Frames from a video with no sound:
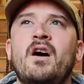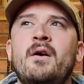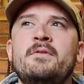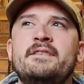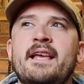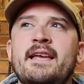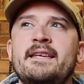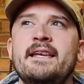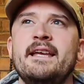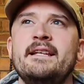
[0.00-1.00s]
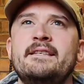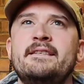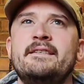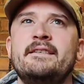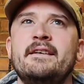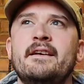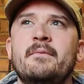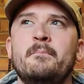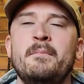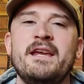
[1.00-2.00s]
I would say it's
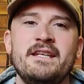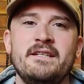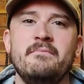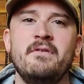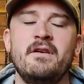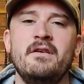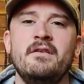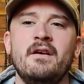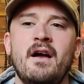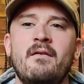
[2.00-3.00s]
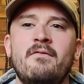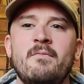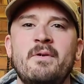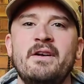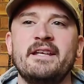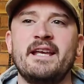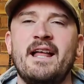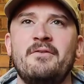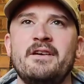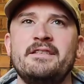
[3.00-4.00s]
medium for burning
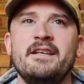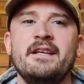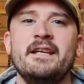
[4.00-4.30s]
calories.